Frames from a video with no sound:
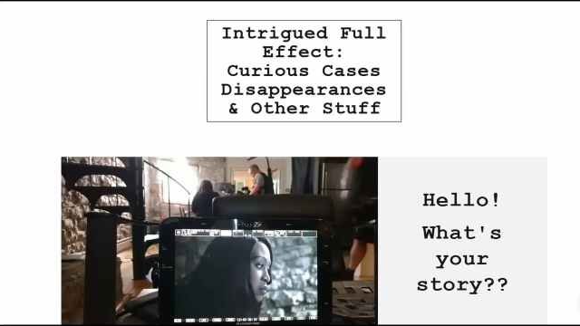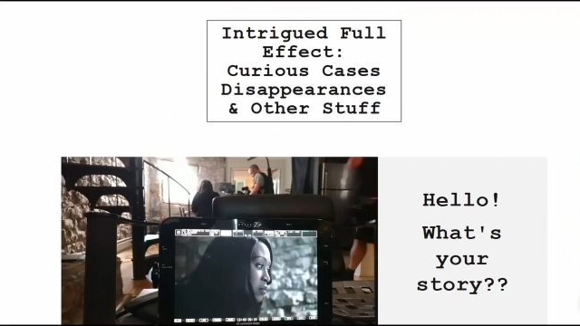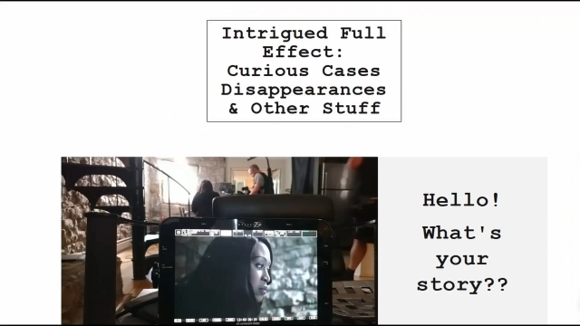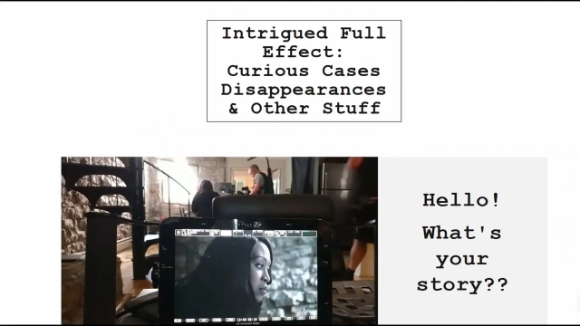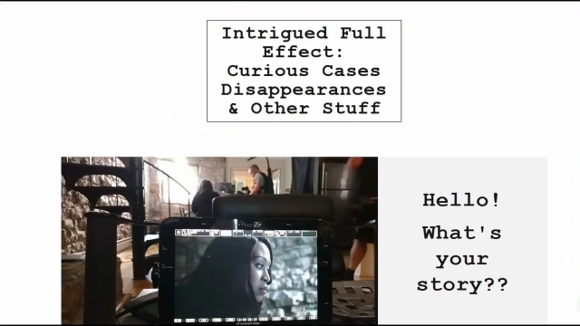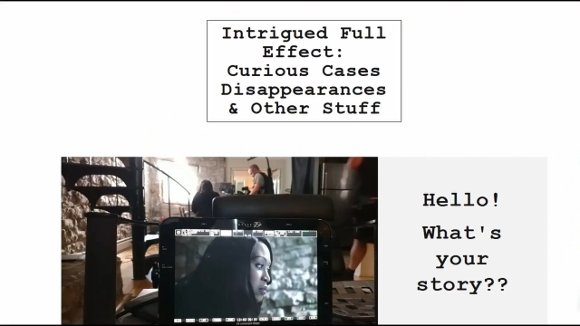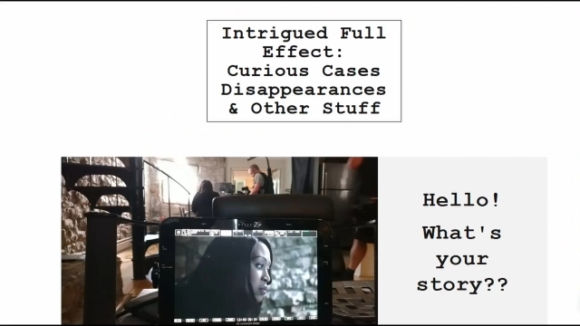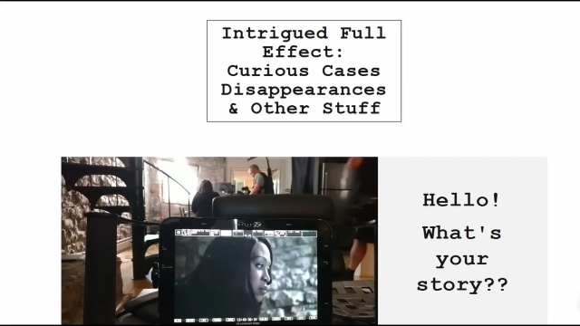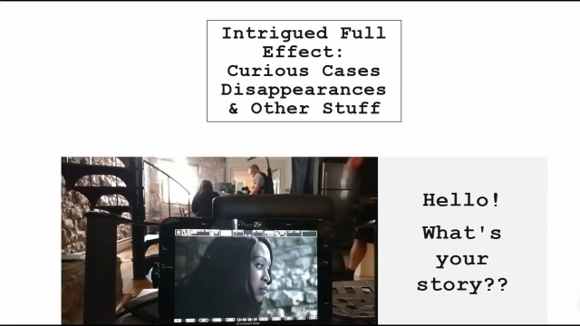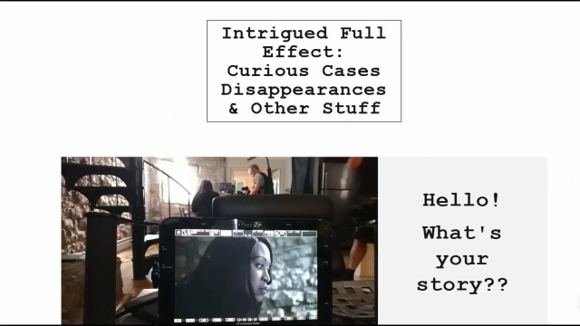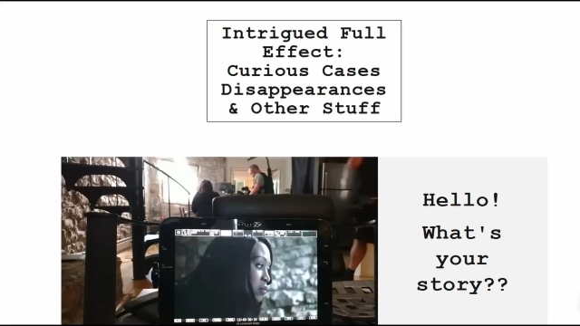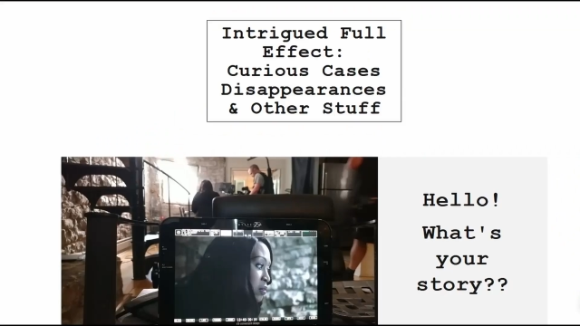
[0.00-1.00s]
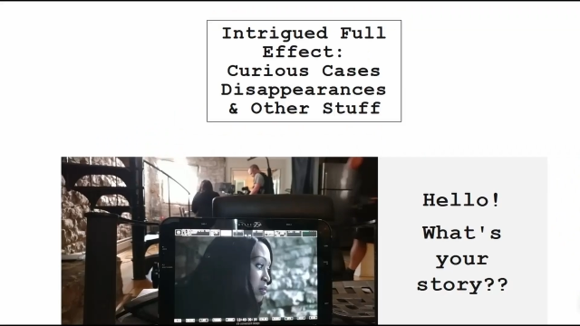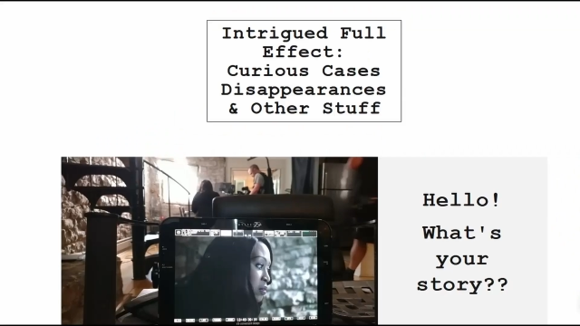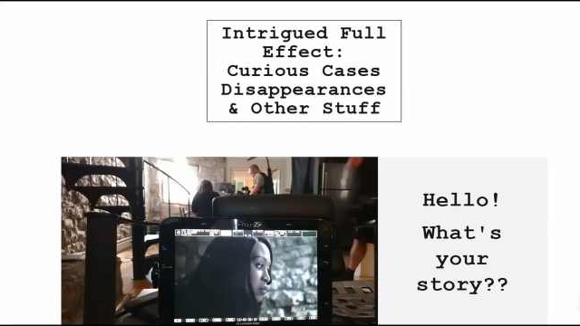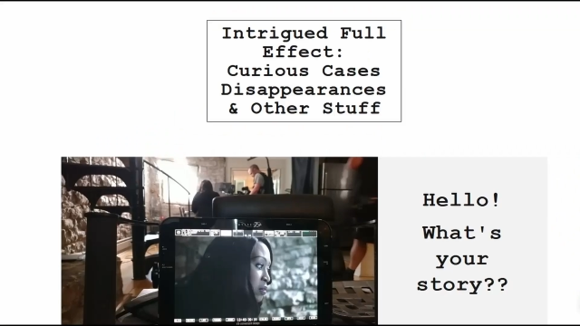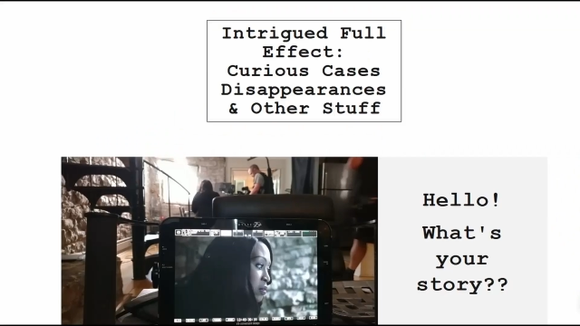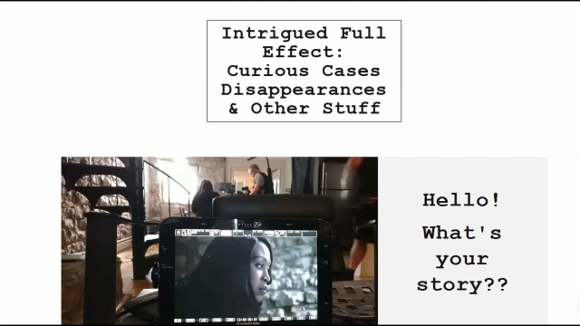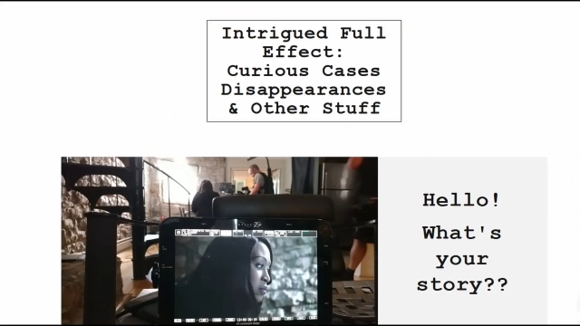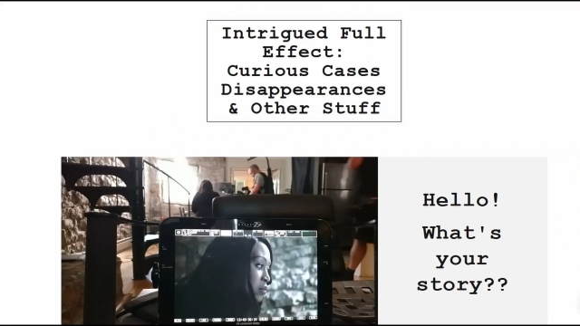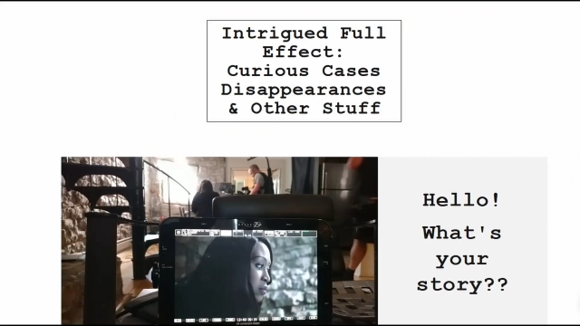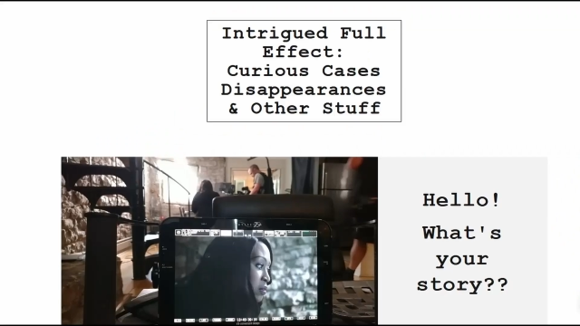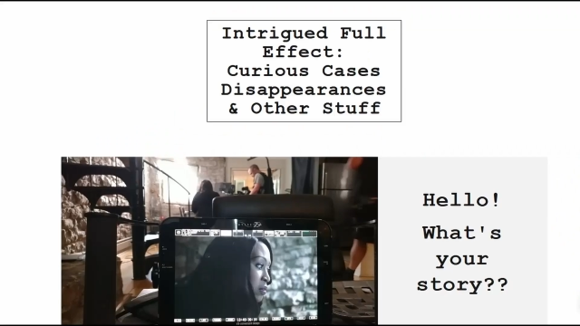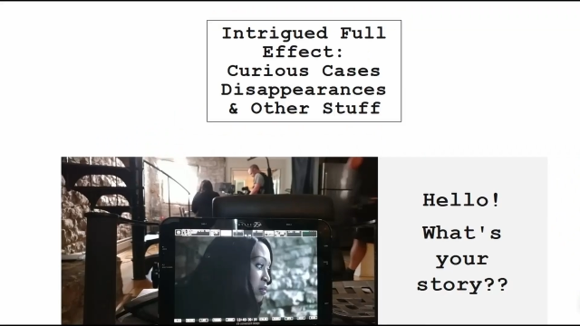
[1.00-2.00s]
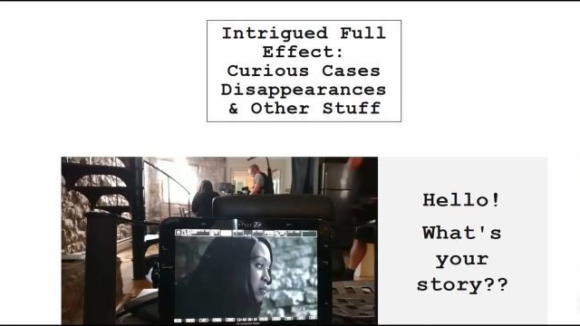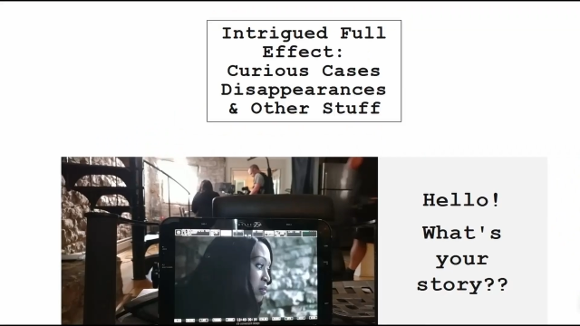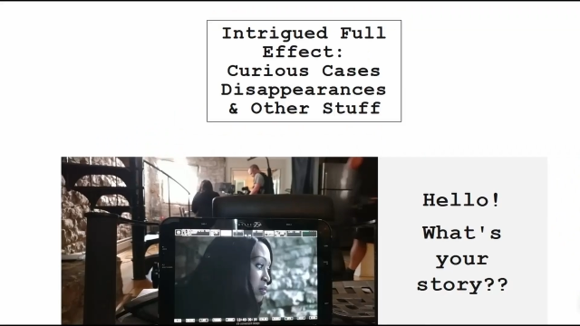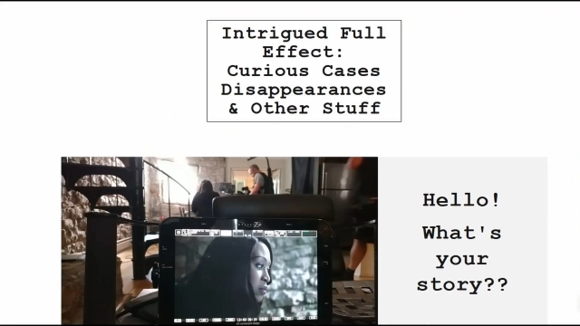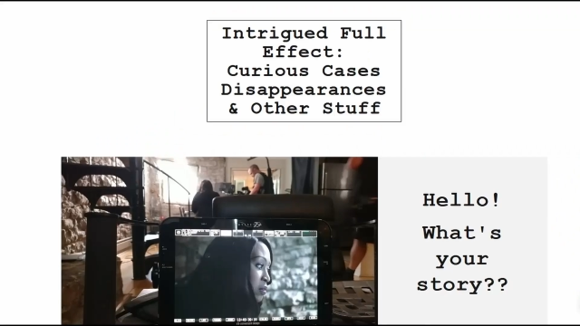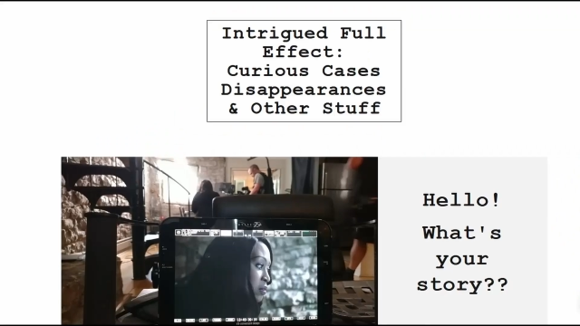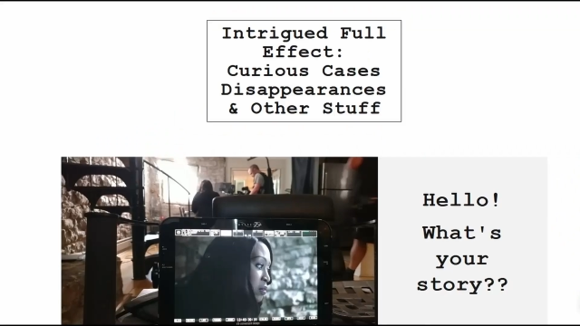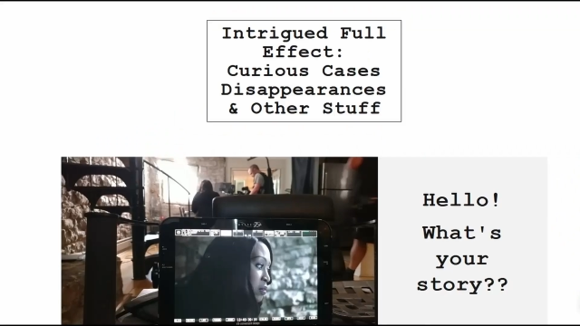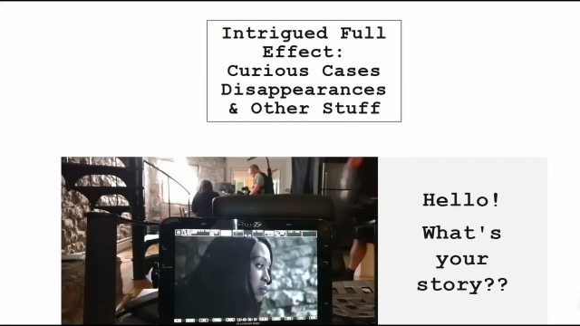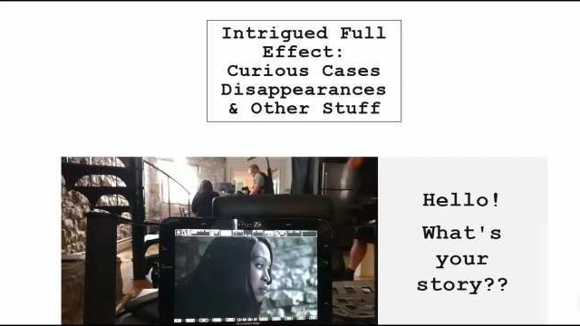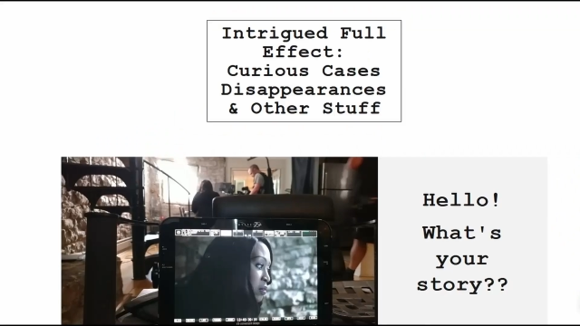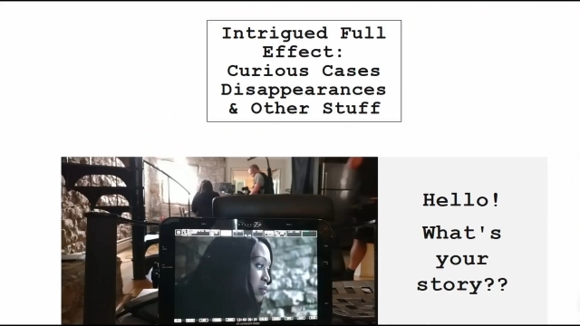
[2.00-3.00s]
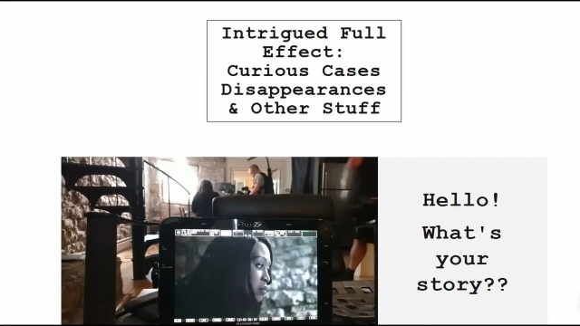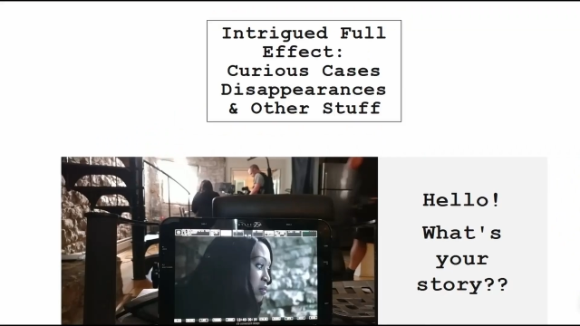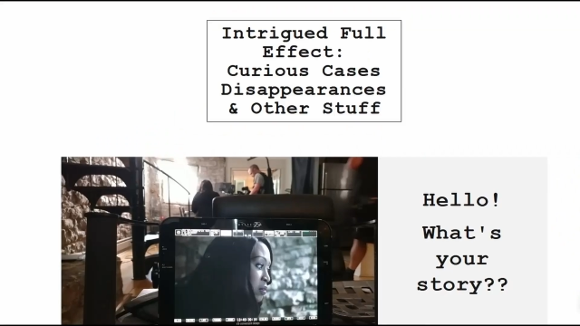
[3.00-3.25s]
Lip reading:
[unreadable: no face in view]